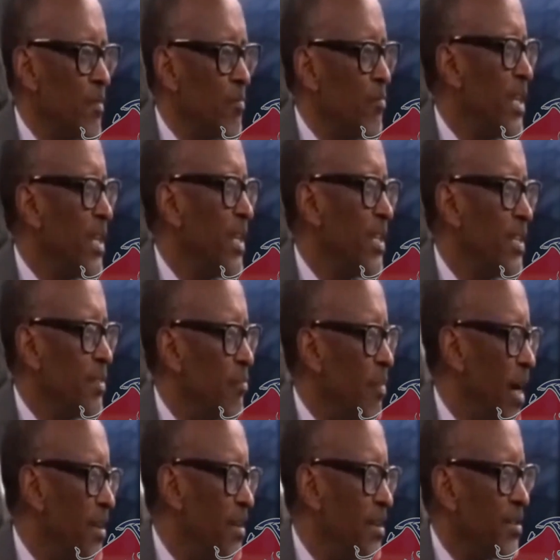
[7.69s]
being
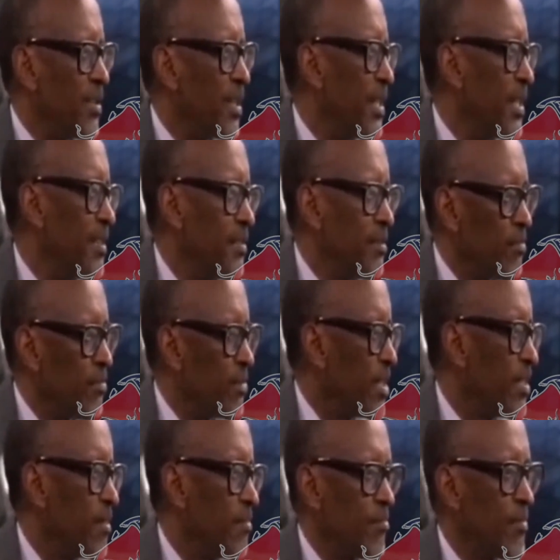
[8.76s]
bundled and
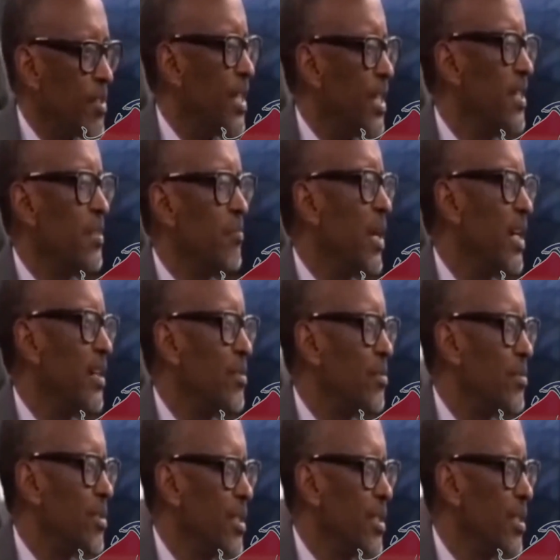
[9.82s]
sent back to
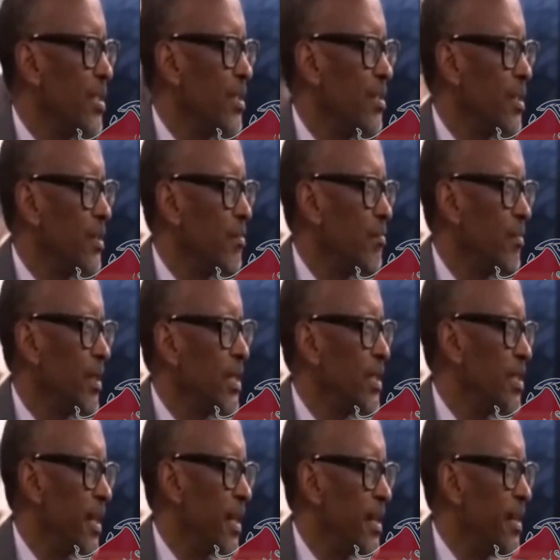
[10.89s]
sink in the
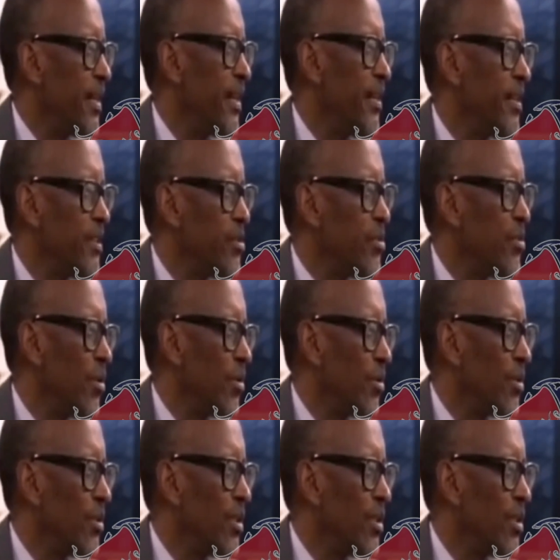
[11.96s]
Mediterranean and so on,